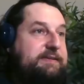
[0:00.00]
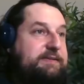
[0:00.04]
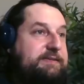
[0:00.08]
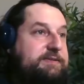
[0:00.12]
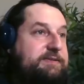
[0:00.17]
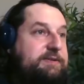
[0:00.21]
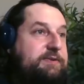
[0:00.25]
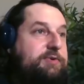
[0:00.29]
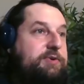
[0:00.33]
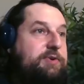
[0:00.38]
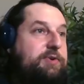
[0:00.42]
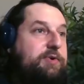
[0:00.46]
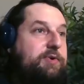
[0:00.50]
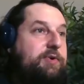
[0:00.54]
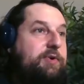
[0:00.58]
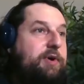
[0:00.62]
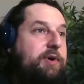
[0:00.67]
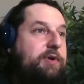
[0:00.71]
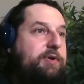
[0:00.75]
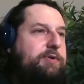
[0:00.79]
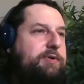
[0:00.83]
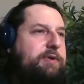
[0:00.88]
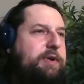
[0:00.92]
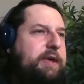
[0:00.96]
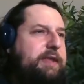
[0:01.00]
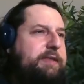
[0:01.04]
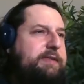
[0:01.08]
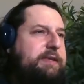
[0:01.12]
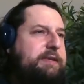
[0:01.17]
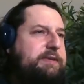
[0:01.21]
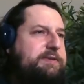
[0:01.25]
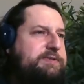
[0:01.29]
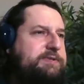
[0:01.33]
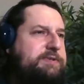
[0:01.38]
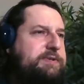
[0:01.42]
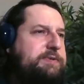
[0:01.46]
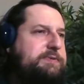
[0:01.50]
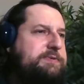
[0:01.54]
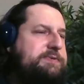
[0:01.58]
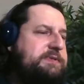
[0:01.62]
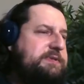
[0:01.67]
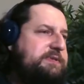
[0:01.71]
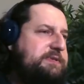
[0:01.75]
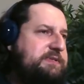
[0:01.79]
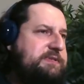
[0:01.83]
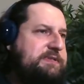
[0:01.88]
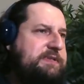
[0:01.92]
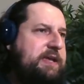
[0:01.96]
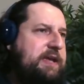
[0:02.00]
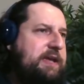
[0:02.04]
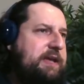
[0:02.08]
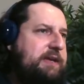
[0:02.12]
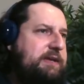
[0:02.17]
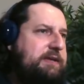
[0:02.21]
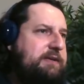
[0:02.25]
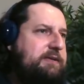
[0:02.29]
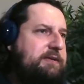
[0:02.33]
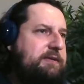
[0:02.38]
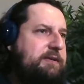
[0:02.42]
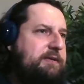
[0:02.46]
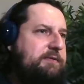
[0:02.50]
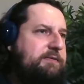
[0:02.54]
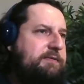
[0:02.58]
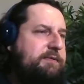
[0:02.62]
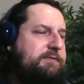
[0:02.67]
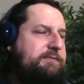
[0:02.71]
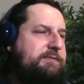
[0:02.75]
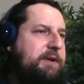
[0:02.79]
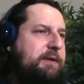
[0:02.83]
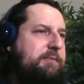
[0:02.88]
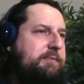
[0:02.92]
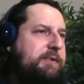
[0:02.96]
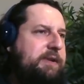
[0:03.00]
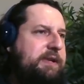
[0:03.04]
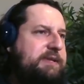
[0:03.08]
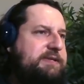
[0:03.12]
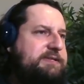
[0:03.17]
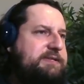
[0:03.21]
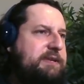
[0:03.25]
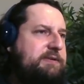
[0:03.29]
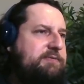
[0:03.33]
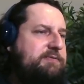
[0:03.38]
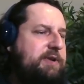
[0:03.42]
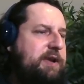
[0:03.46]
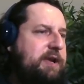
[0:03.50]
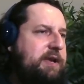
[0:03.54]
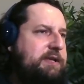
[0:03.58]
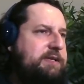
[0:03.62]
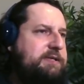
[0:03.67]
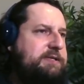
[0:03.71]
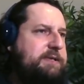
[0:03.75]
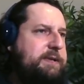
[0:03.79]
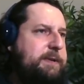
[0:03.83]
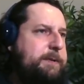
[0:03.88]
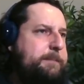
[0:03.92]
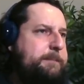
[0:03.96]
So you're on, I think, Susan's side of the family. Is that right?